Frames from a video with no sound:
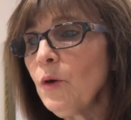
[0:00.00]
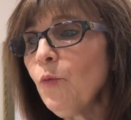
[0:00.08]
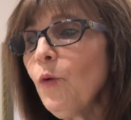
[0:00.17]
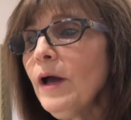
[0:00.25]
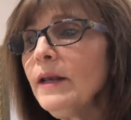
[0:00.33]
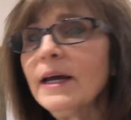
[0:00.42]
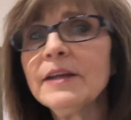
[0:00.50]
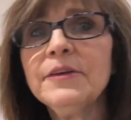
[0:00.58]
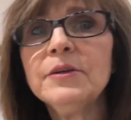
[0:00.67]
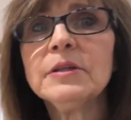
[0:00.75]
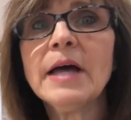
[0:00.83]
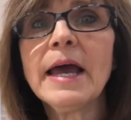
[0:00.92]
One, I
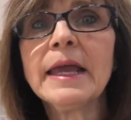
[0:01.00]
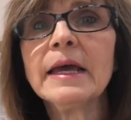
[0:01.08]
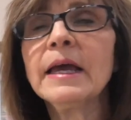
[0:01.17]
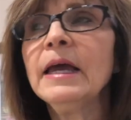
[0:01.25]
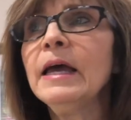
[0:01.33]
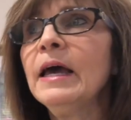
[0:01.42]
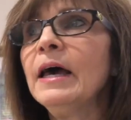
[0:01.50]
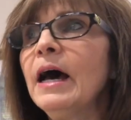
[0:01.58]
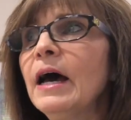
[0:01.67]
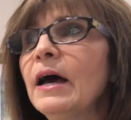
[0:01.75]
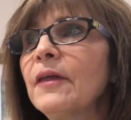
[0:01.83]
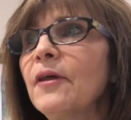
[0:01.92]
do like
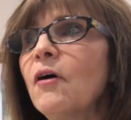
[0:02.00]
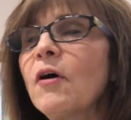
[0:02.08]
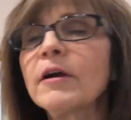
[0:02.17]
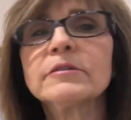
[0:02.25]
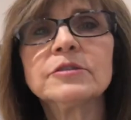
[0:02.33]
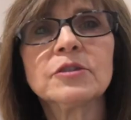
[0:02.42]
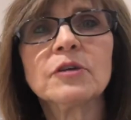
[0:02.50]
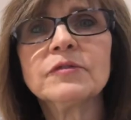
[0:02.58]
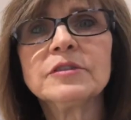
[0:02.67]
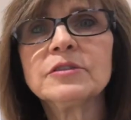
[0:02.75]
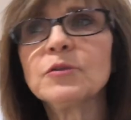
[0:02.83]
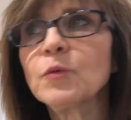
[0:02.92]
Uh, the harder
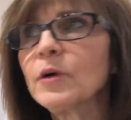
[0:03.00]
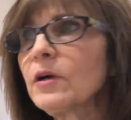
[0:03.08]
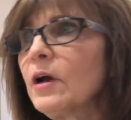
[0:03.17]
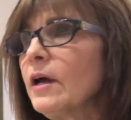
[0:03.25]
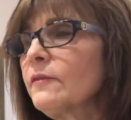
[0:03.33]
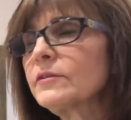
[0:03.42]
surface to work on.